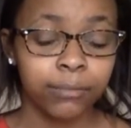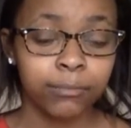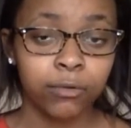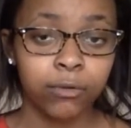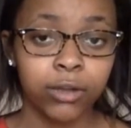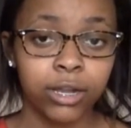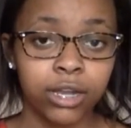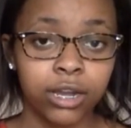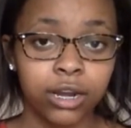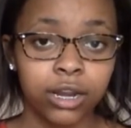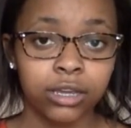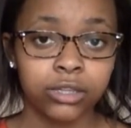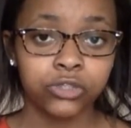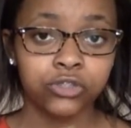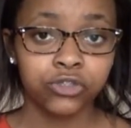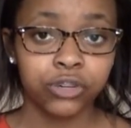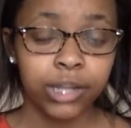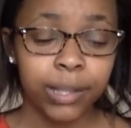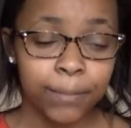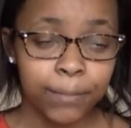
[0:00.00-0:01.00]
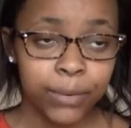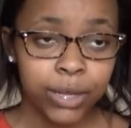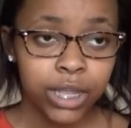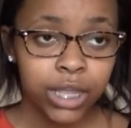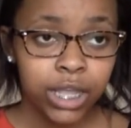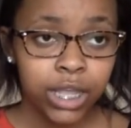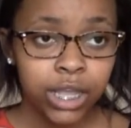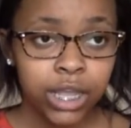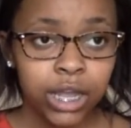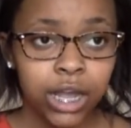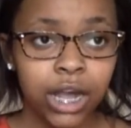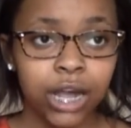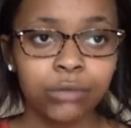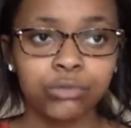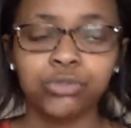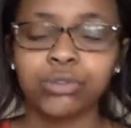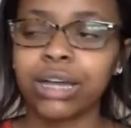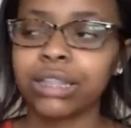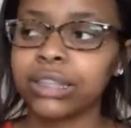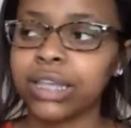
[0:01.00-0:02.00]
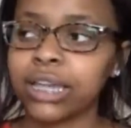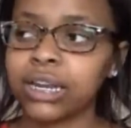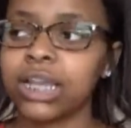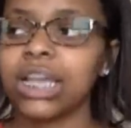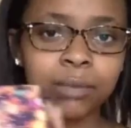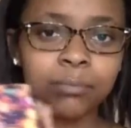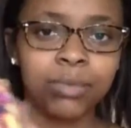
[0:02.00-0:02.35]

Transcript: I'm going on a trip um to Atlanta.